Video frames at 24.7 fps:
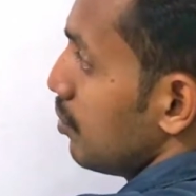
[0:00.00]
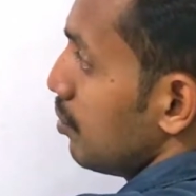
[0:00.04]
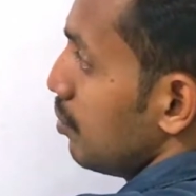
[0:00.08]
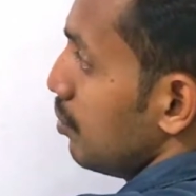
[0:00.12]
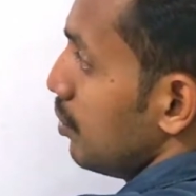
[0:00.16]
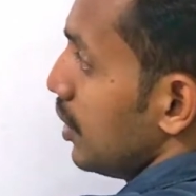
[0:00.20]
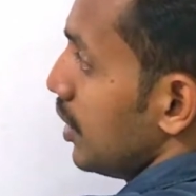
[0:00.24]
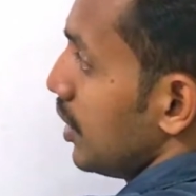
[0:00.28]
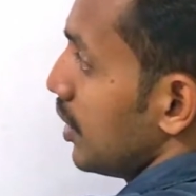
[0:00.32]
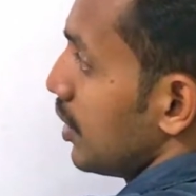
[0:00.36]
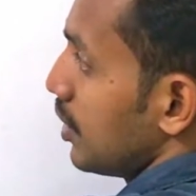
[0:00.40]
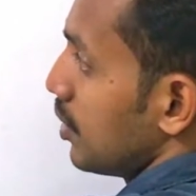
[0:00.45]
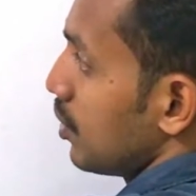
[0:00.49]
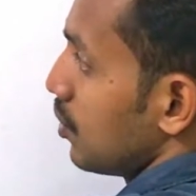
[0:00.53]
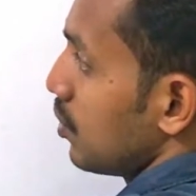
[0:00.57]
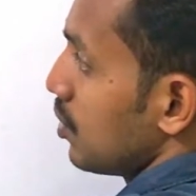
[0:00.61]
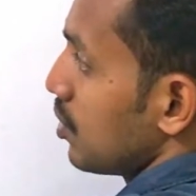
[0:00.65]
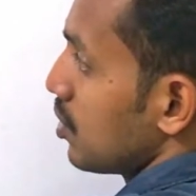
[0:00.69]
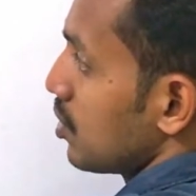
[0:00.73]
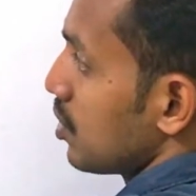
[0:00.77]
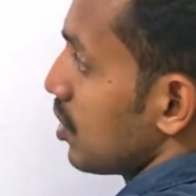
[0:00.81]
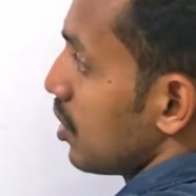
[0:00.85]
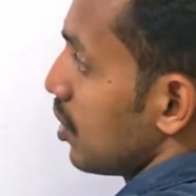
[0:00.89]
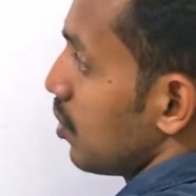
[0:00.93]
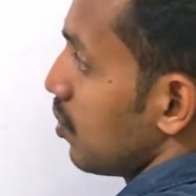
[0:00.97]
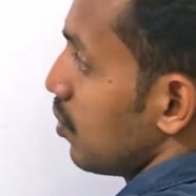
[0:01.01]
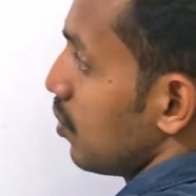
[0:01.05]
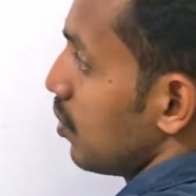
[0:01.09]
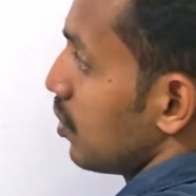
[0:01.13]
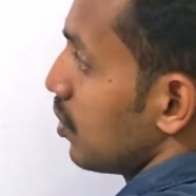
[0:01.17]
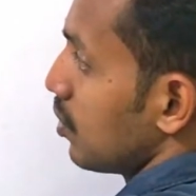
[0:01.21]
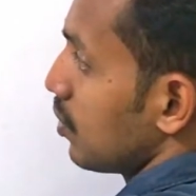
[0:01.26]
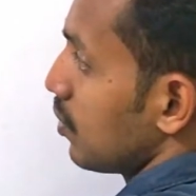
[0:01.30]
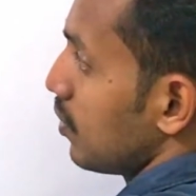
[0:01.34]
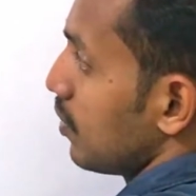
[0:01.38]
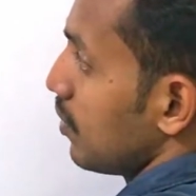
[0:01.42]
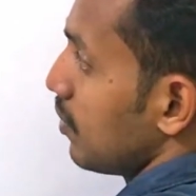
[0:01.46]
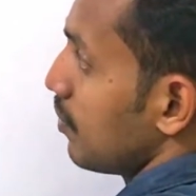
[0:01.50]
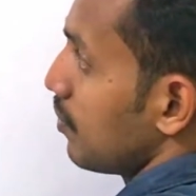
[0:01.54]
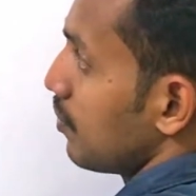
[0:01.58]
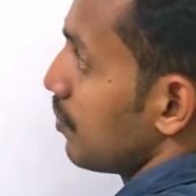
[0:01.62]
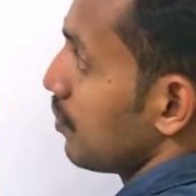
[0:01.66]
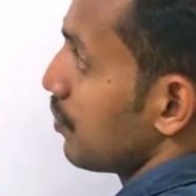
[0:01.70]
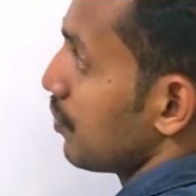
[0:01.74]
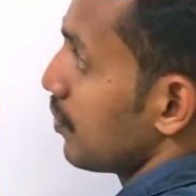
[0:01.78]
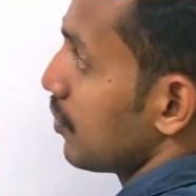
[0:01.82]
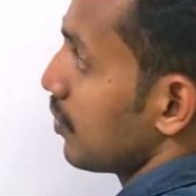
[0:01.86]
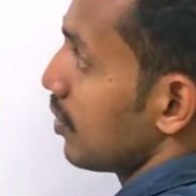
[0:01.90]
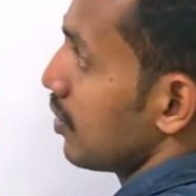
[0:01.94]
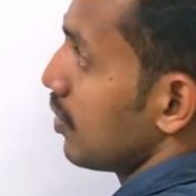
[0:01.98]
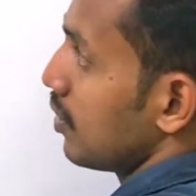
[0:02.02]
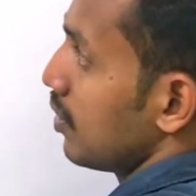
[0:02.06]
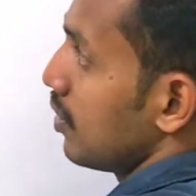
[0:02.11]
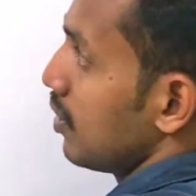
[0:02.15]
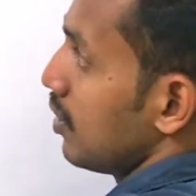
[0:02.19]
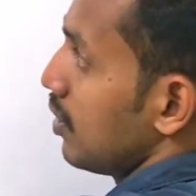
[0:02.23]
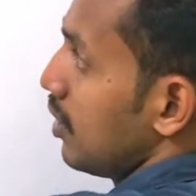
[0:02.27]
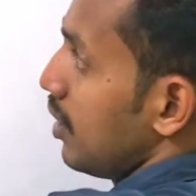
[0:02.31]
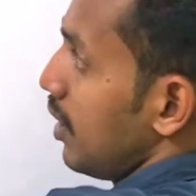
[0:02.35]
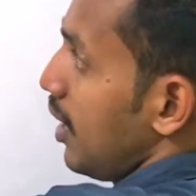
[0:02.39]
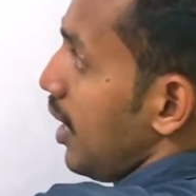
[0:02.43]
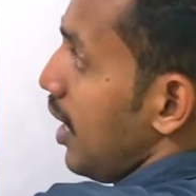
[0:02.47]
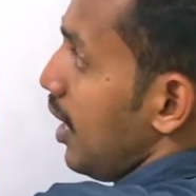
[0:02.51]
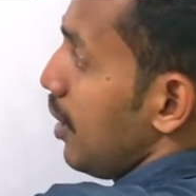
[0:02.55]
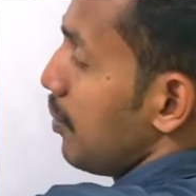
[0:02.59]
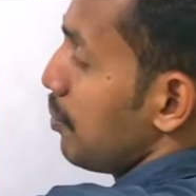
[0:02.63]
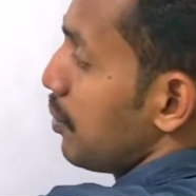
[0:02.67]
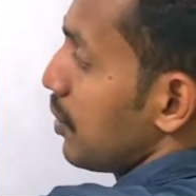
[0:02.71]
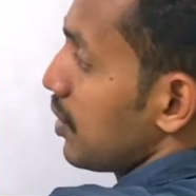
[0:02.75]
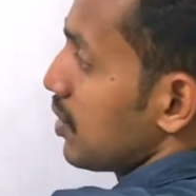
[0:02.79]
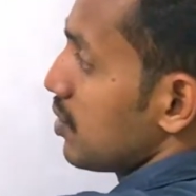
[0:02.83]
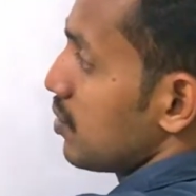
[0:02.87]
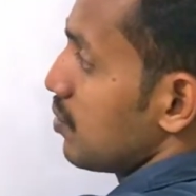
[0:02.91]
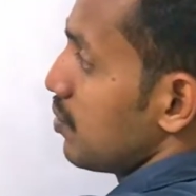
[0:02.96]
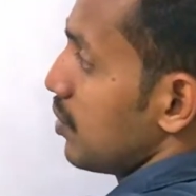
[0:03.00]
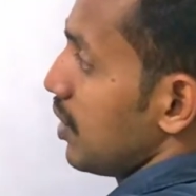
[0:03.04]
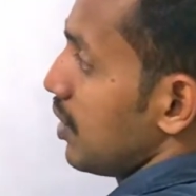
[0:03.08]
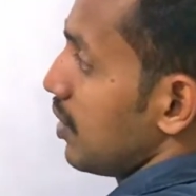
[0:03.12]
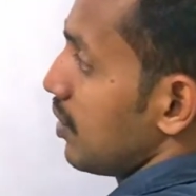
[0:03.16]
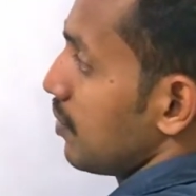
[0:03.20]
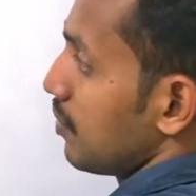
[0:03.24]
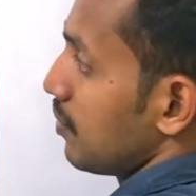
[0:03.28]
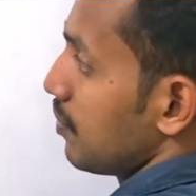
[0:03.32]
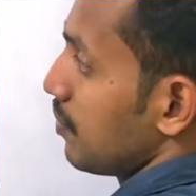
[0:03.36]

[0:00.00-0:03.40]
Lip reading: B2 is equal to A plus B